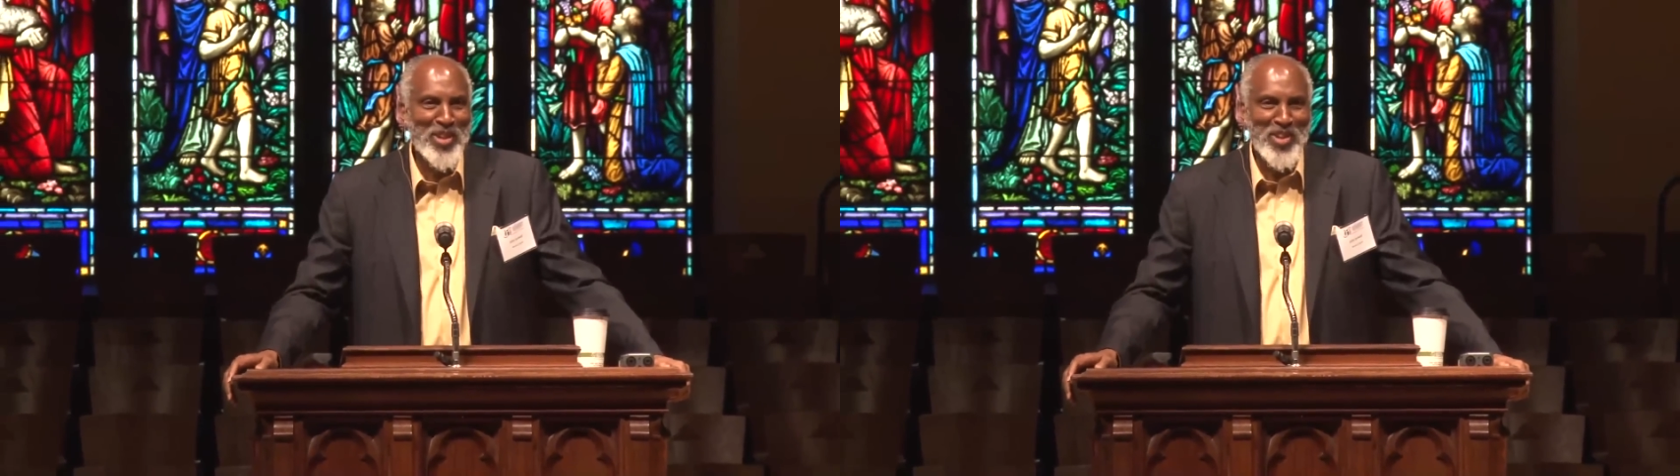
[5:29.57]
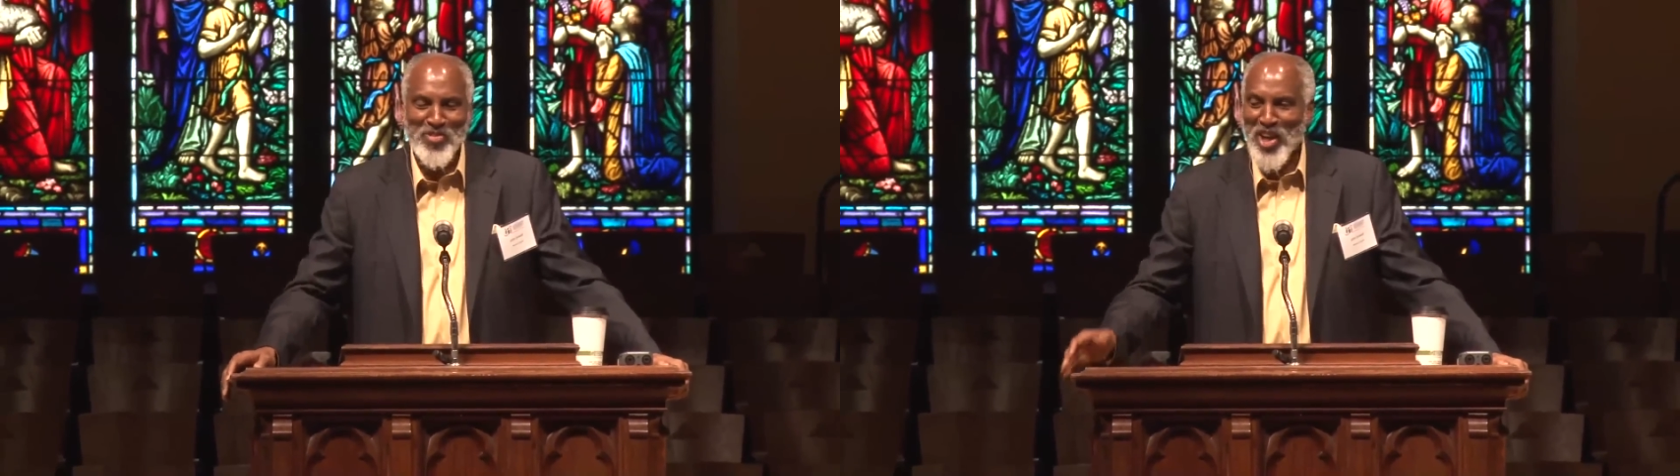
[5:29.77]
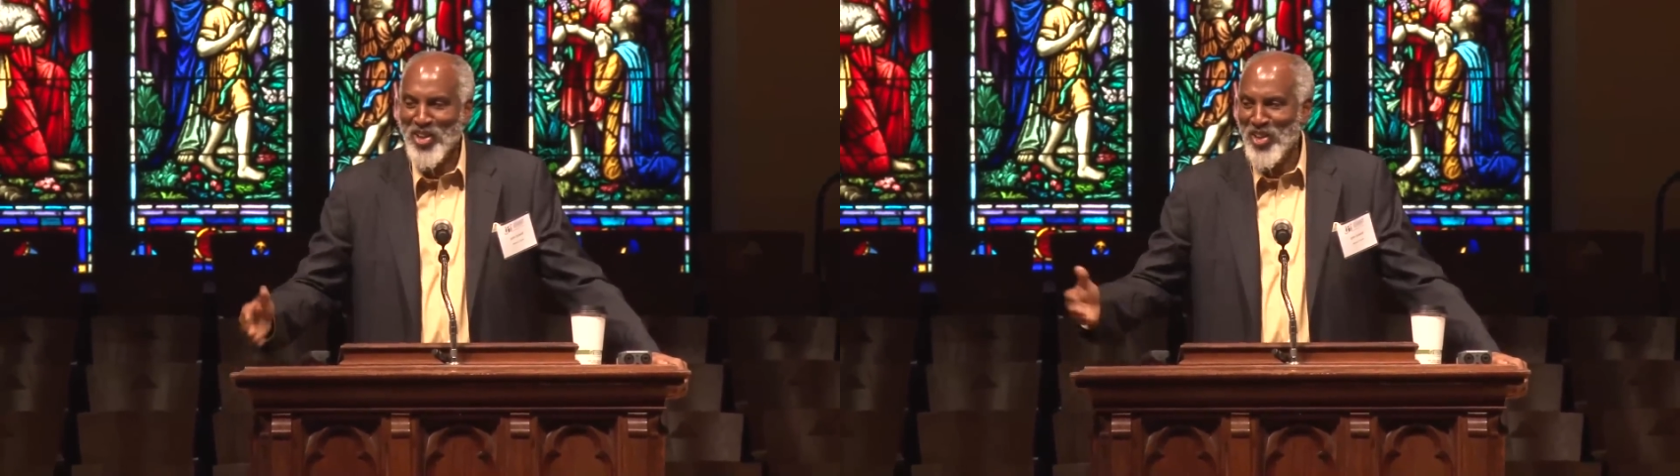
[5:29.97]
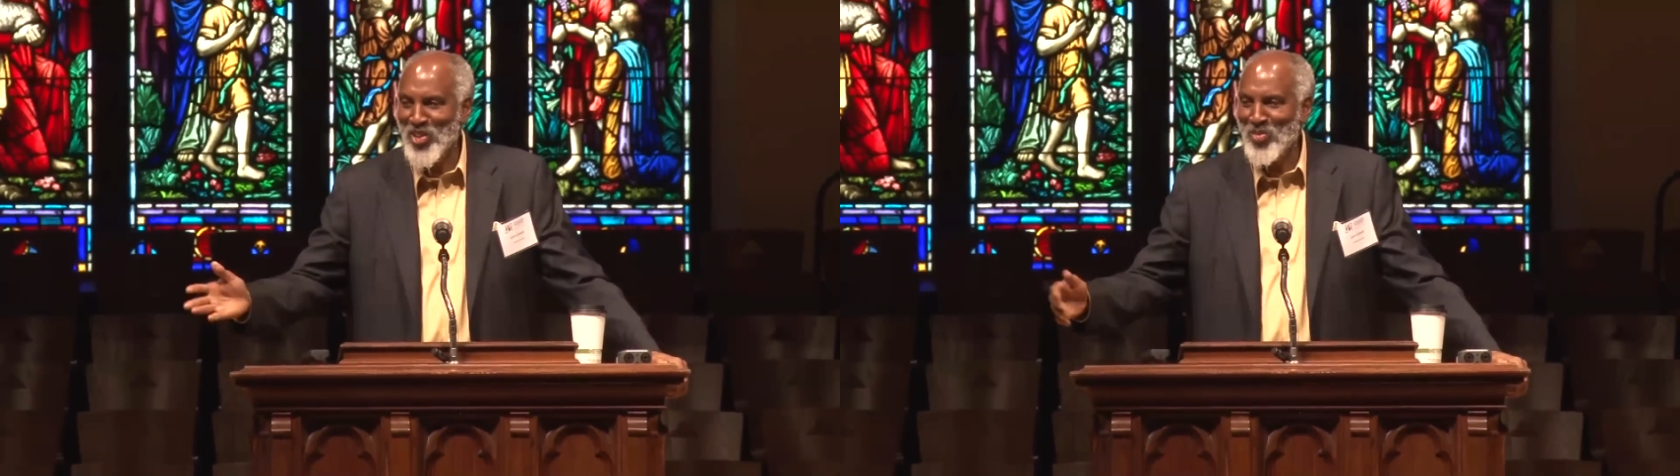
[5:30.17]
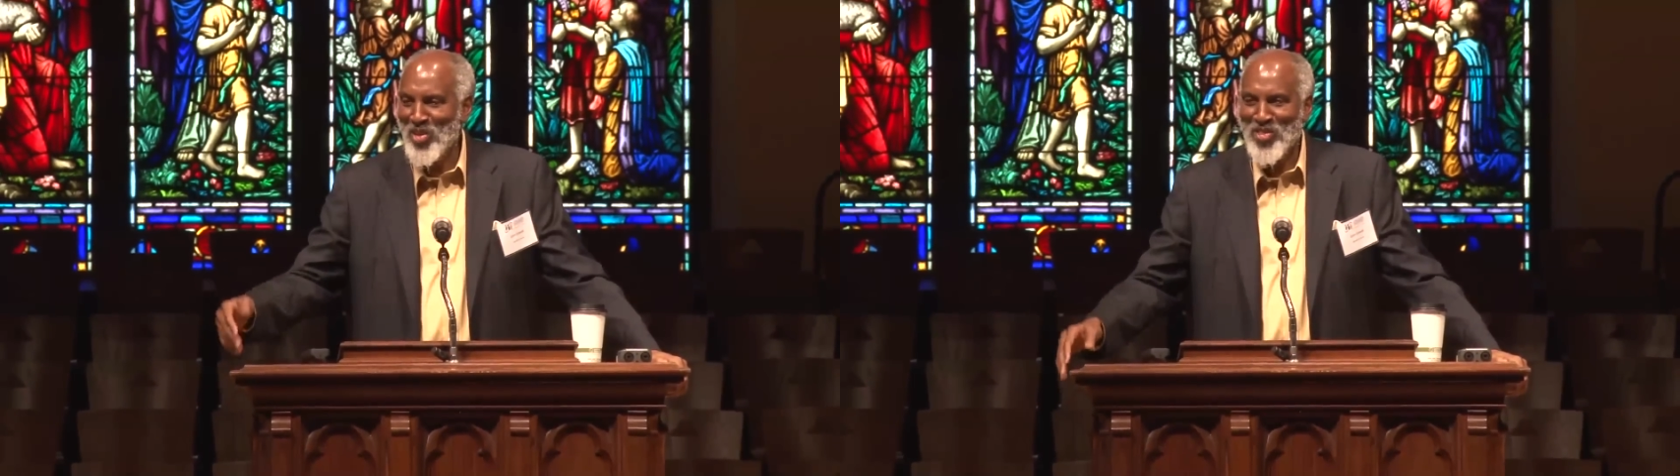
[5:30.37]
In fact, it
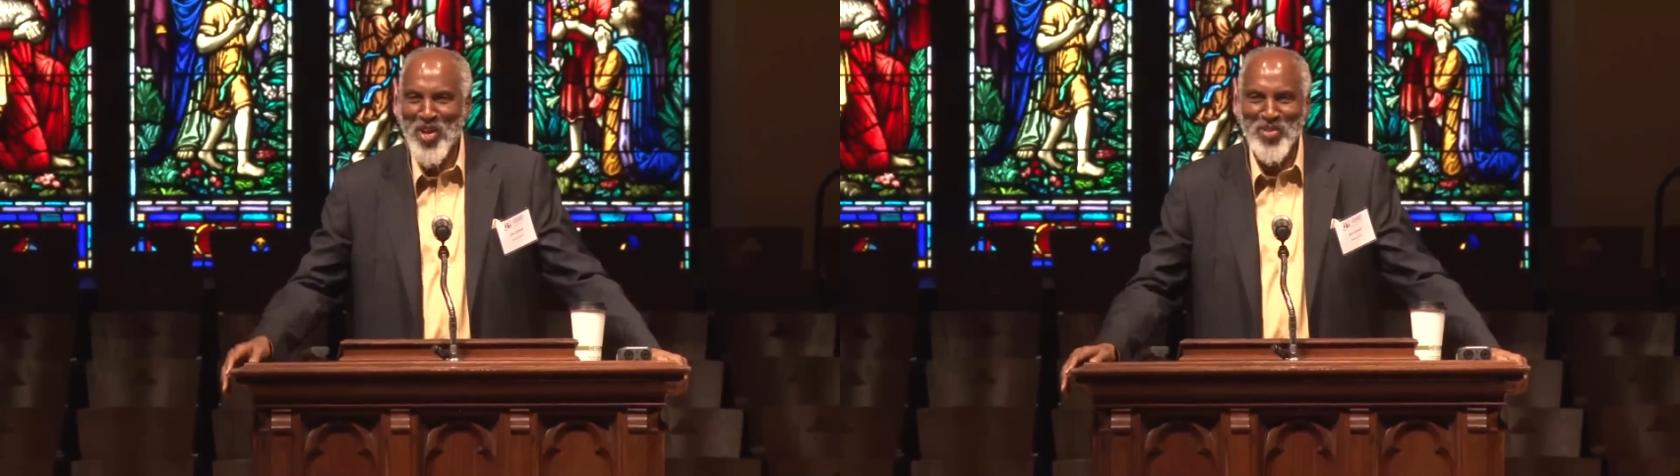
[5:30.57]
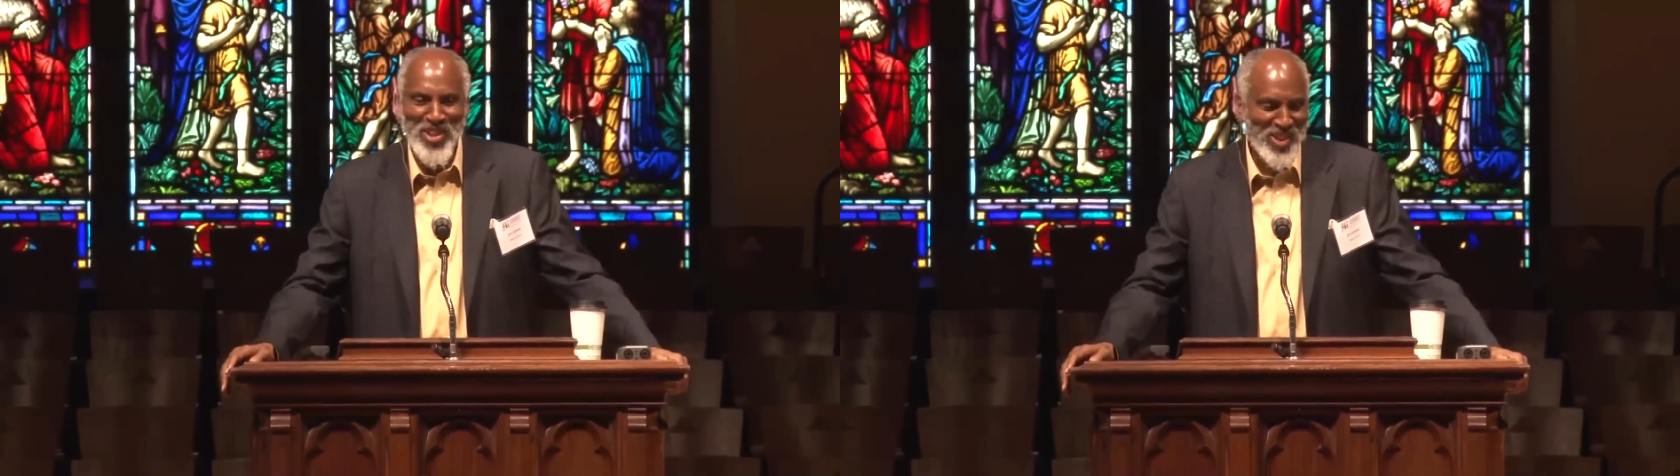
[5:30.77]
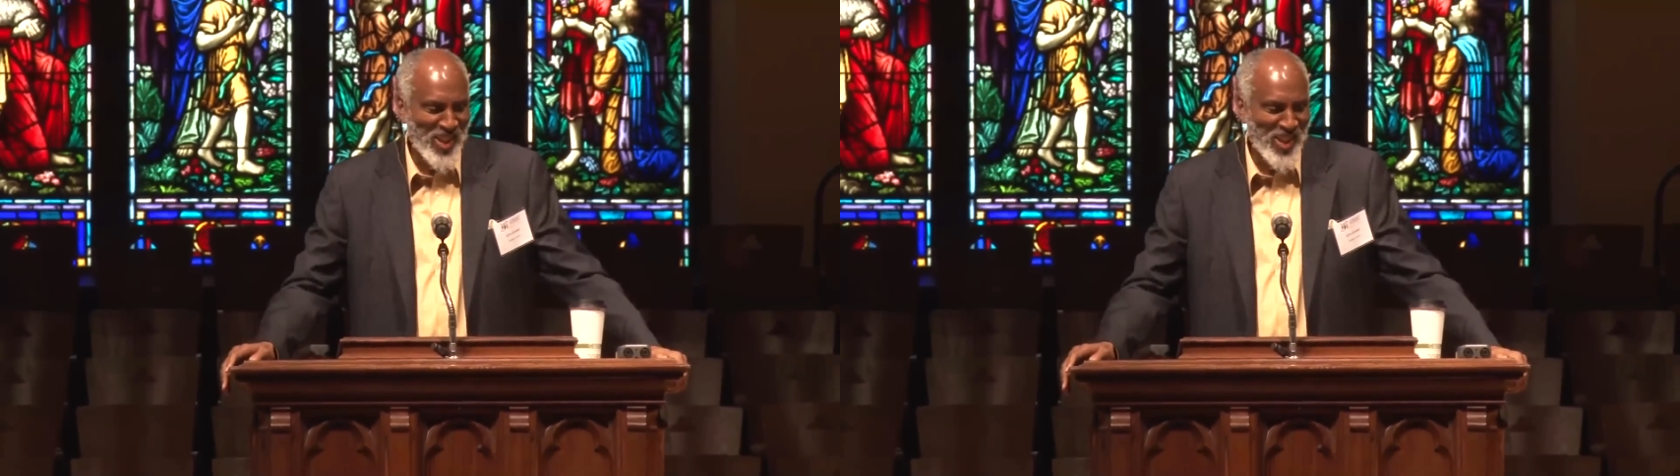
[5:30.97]
is my family.